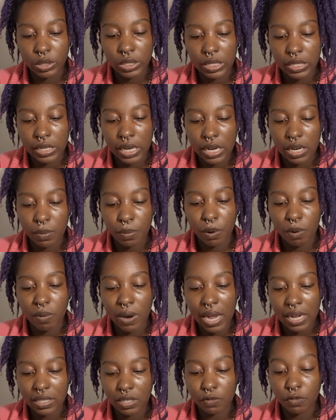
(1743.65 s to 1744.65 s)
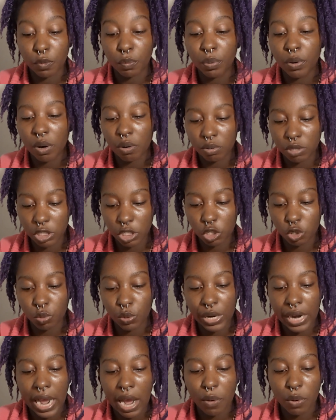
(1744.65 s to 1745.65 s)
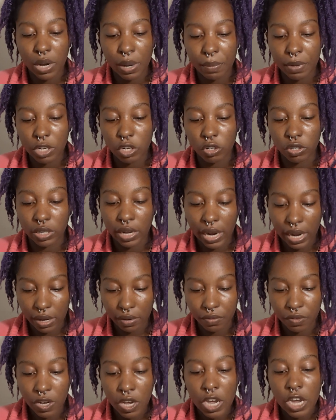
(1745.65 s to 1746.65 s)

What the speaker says: to take a proactive approach to an outcome in your life.